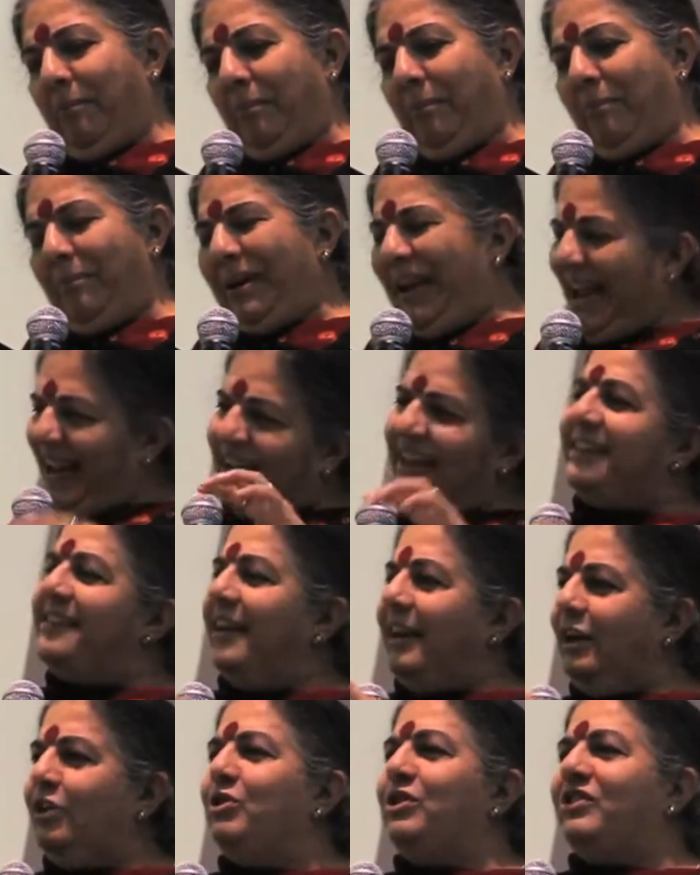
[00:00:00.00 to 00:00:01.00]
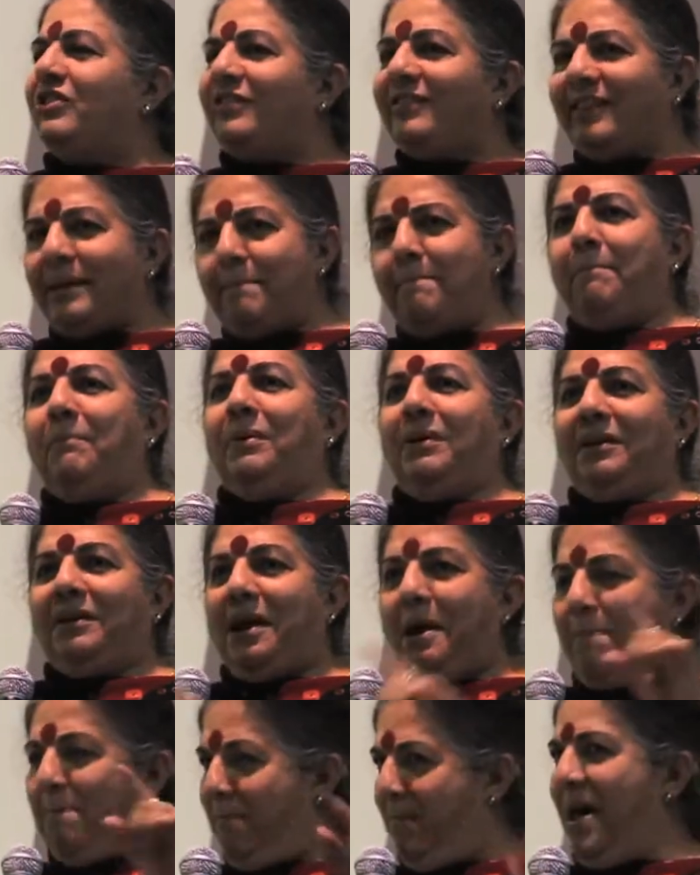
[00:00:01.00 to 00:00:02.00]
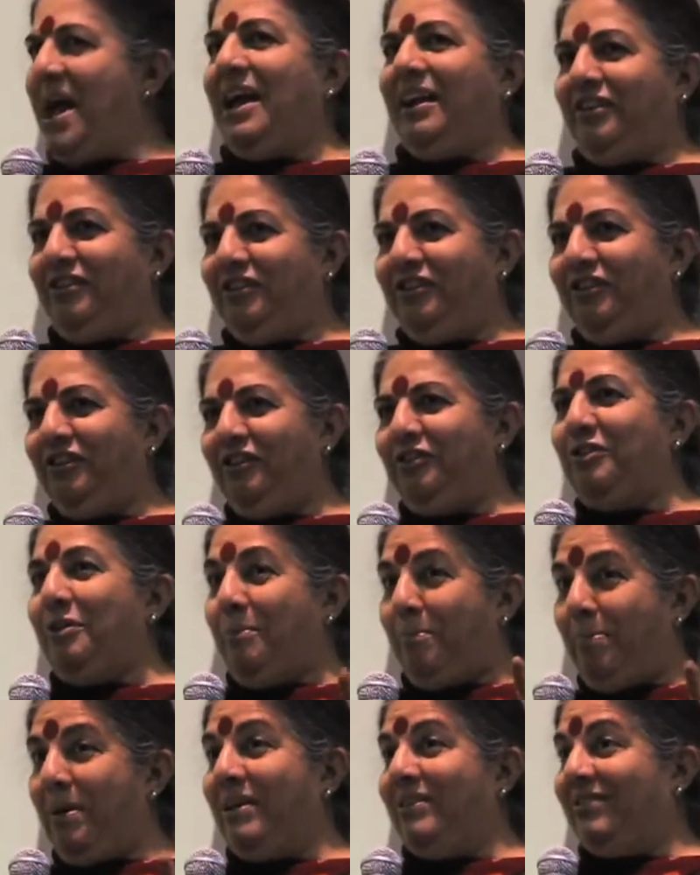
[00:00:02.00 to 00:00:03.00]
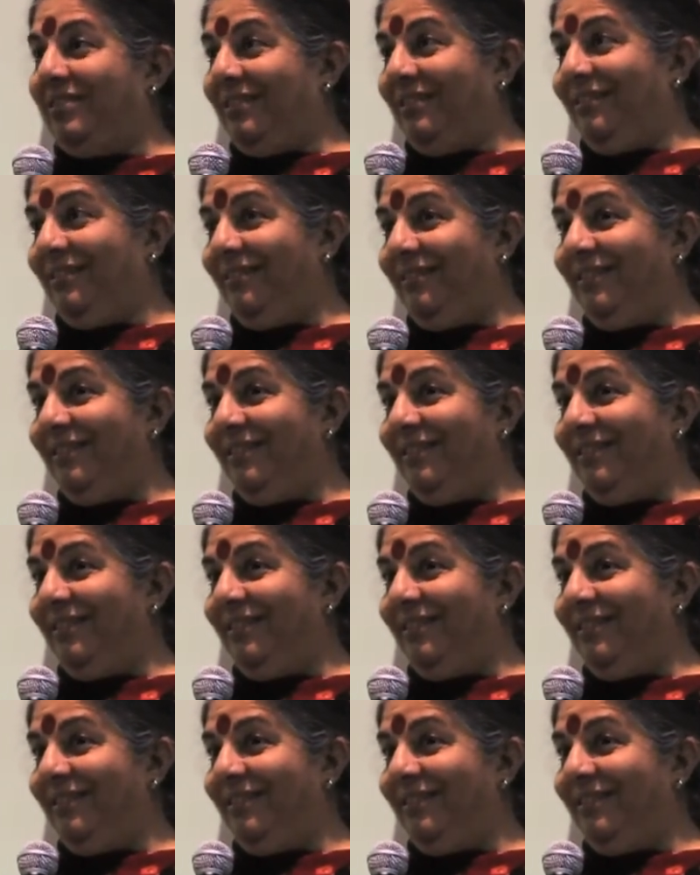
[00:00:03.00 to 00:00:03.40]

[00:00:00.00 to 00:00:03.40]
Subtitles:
But I can tell you it's simple compared to the puzzle